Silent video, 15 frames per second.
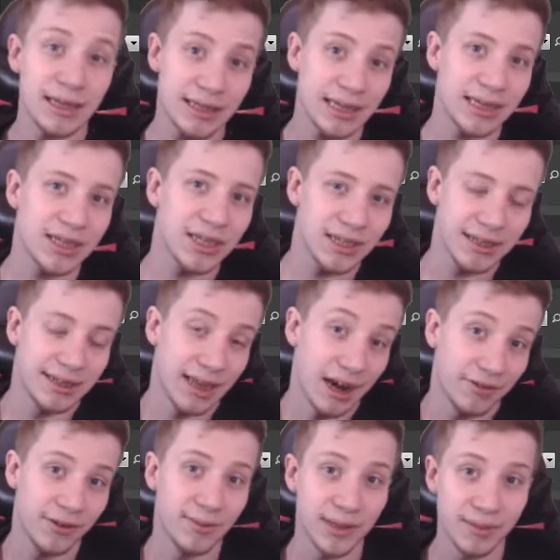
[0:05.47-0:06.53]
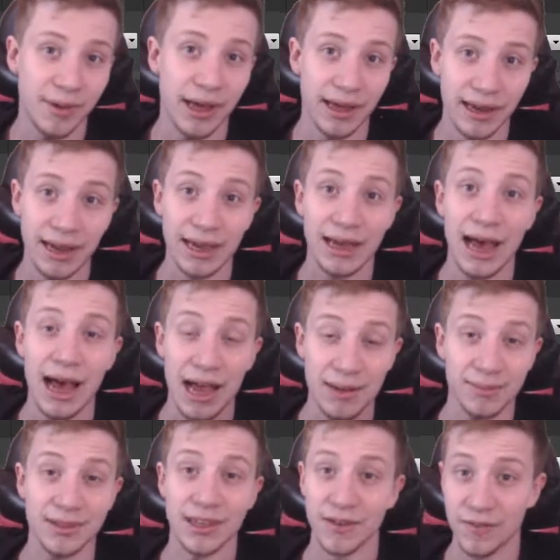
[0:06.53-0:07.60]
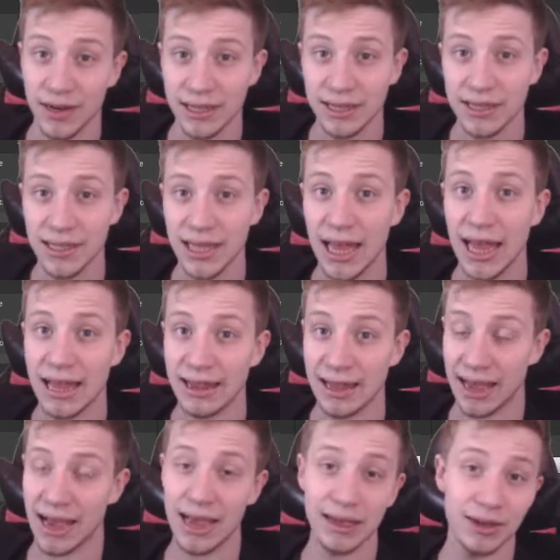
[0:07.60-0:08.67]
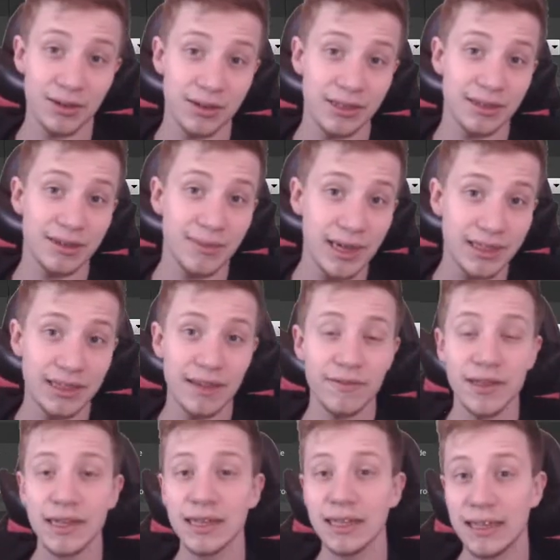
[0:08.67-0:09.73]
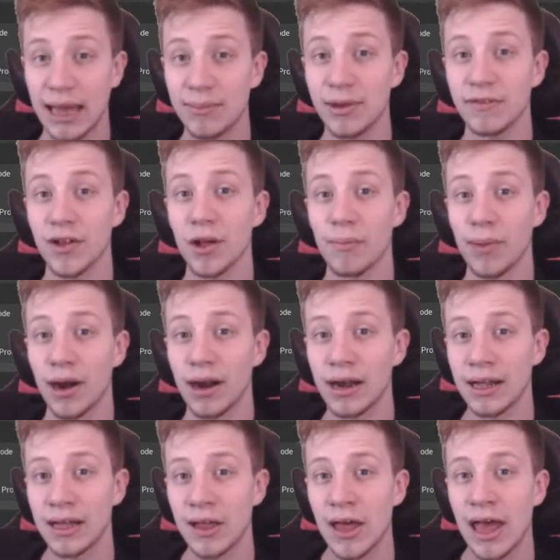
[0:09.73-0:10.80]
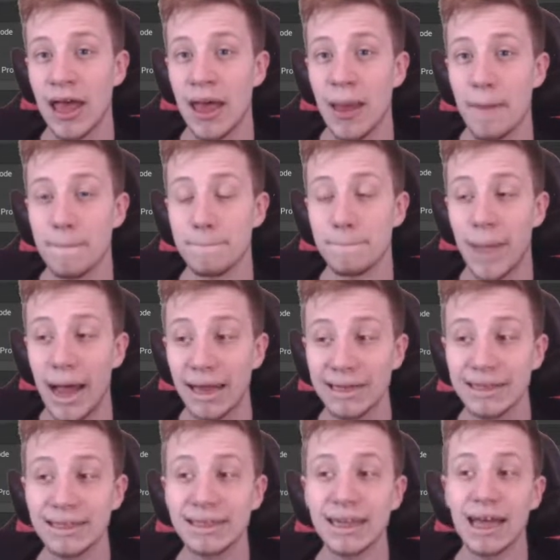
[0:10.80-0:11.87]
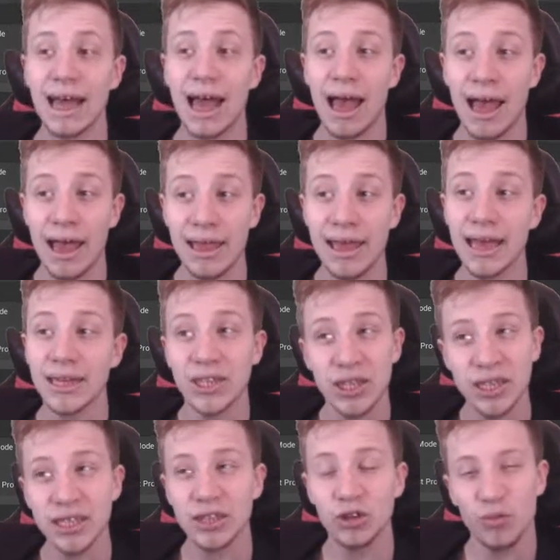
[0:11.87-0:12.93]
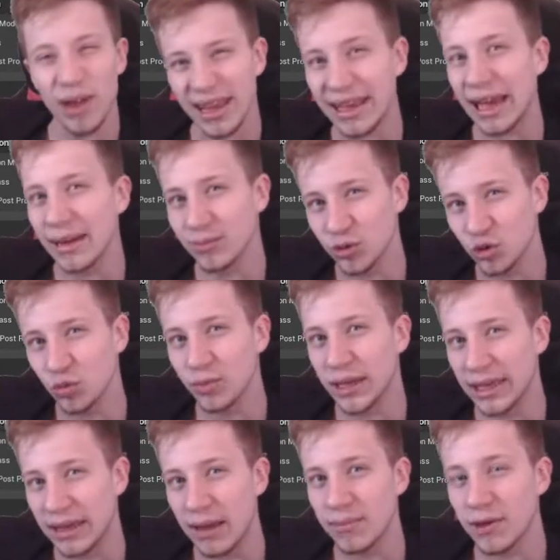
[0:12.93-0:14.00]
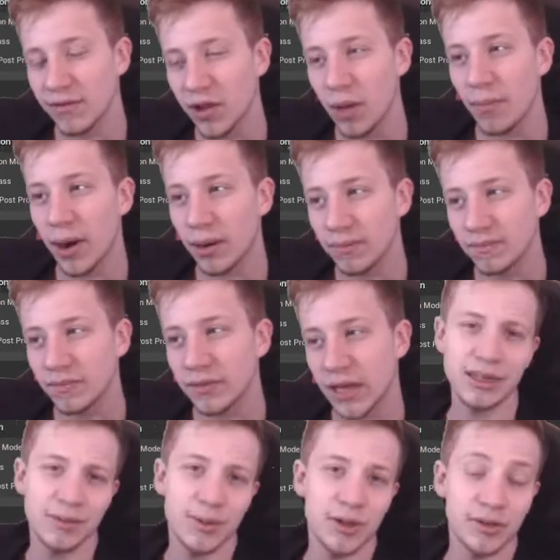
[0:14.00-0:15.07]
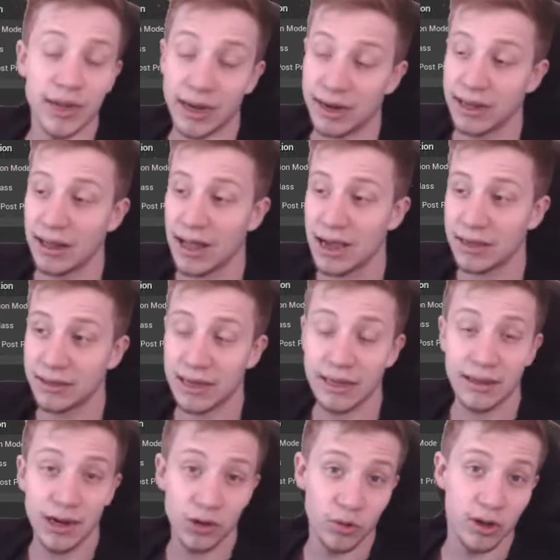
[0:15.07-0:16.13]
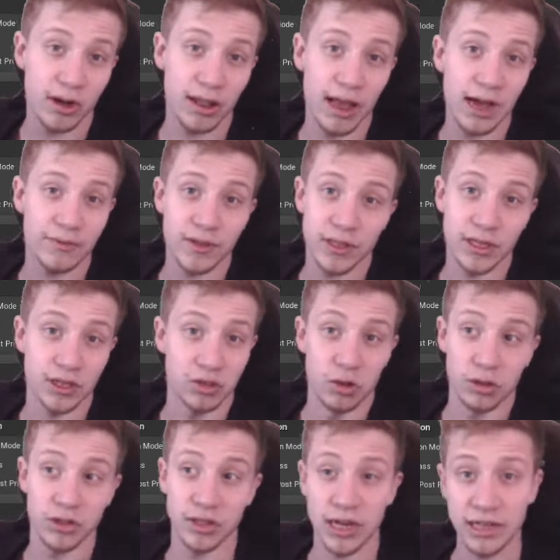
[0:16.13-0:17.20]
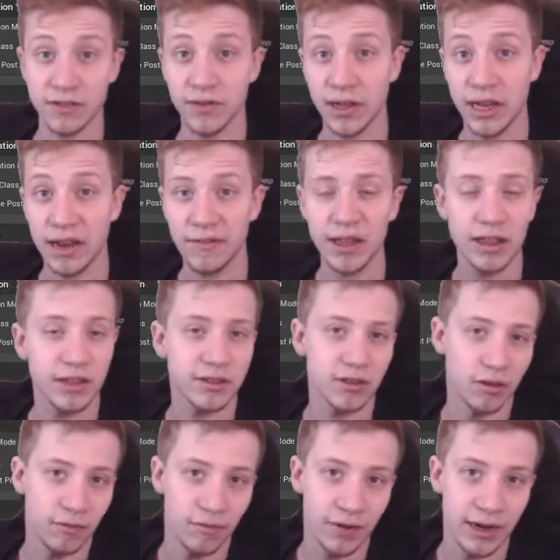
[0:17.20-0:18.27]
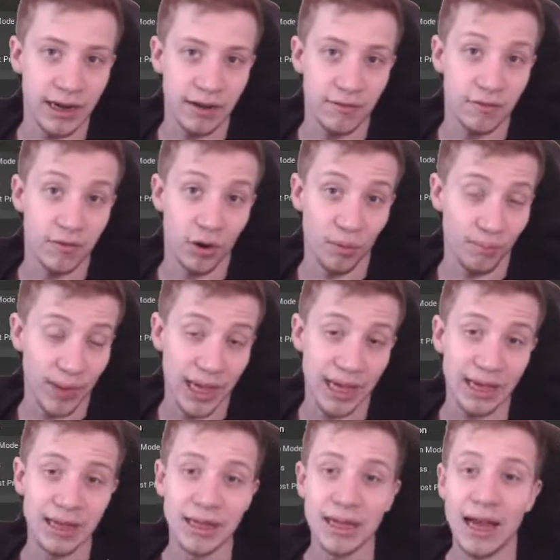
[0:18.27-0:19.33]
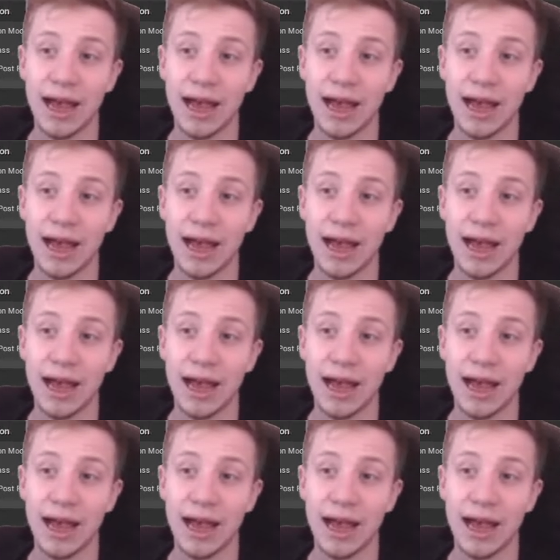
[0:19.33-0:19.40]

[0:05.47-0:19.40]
Let's actually start from the beginning. I am Sarfancy and I consider myself a game developer. But I actually need to make games to be a game developer. And because I realized that regular life is just not stressful enough, at least not enough for me,